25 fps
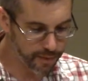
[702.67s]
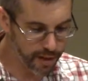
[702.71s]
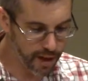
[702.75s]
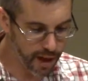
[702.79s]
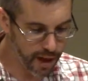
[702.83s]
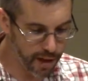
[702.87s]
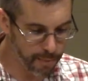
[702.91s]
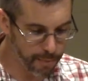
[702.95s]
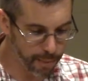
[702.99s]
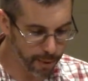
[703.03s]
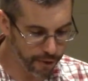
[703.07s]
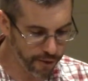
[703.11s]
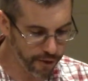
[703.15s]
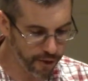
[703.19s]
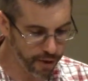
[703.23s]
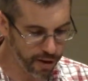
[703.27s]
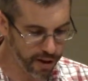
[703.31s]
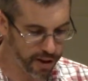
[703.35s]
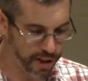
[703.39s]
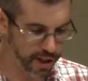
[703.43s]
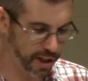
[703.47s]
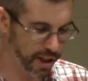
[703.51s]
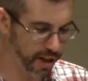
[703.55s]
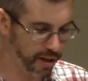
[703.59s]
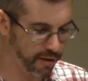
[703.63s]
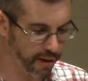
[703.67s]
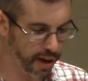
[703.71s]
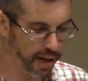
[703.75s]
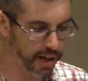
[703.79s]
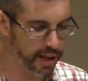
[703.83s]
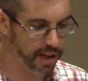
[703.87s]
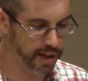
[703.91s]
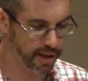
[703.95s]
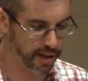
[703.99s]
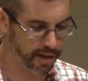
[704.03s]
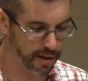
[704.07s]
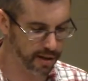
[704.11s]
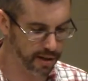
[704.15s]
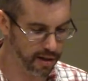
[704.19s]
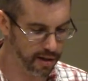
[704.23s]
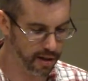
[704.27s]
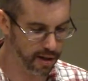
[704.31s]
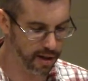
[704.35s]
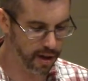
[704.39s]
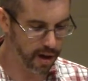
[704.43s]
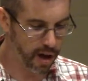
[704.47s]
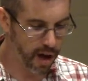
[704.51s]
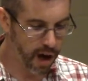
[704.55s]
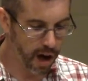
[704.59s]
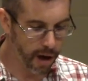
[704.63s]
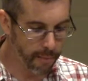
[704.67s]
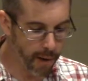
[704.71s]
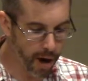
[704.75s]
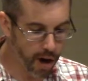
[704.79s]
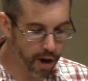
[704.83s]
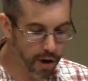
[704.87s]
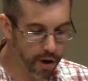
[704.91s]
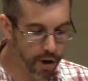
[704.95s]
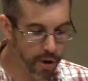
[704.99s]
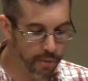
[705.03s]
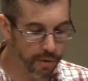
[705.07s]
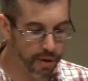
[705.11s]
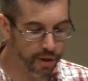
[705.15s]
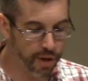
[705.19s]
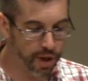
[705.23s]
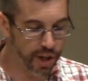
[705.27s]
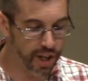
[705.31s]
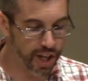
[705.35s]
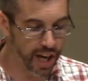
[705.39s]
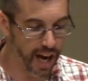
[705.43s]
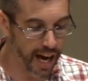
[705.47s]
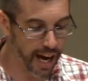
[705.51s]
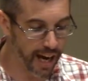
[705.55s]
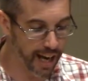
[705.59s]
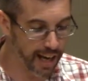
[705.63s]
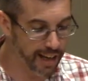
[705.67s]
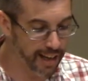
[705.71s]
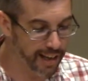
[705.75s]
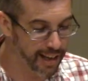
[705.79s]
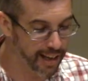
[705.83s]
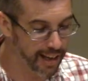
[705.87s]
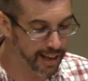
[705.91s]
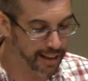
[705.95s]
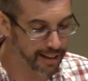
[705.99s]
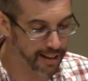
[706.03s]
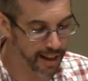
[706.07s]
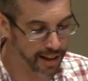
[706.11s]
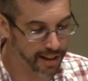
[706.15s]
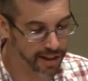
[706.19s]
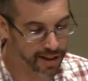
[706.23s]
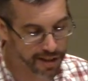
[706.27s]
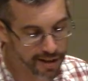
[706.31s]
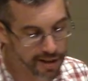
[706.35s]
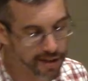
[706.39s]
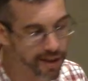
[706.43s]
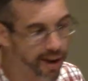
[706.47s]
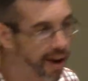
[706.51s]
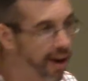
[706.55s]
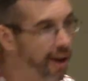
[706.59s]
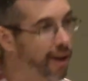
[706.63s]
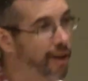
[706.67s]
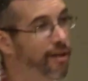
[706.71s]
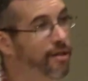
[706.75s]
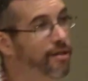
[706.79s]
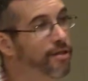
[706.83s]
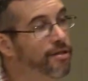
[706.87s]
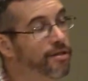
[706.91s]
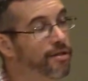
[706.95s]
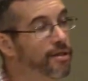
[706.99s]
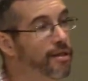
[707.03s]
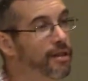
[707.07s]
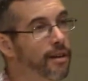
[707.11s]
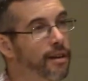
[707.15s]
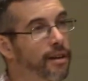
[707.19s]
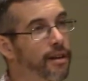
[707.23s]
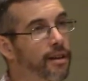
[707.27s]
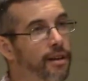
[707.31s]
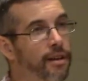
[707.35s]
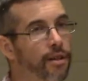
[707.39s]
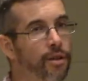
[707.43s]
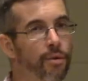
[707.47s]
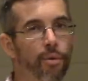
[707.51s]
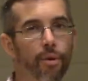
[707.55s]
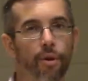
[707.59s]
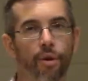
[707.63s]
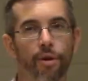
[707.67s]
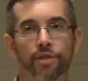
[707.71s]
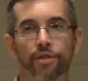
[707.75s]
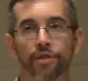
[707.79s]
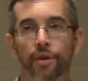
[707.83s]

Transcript: and perverted generation, among whom you shine like stars in the world.